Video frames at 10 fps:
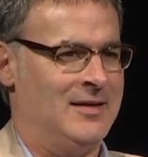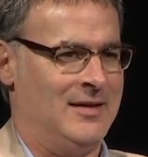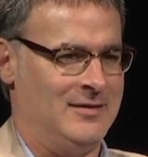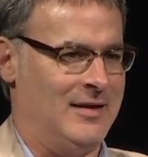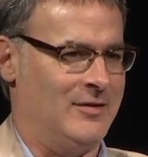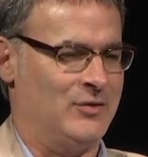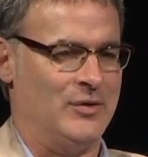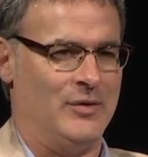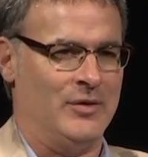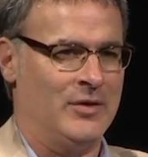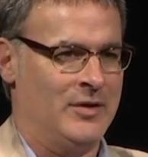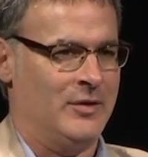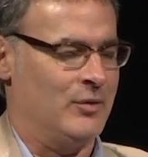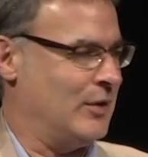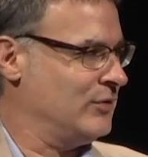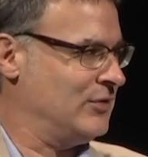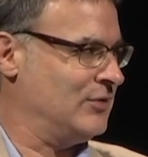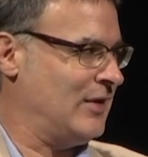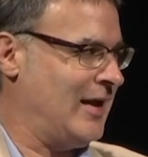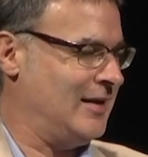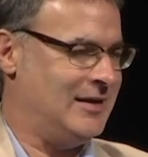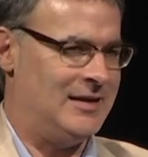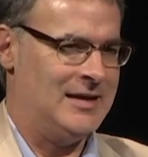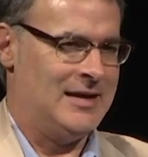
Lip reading: industrial growth society.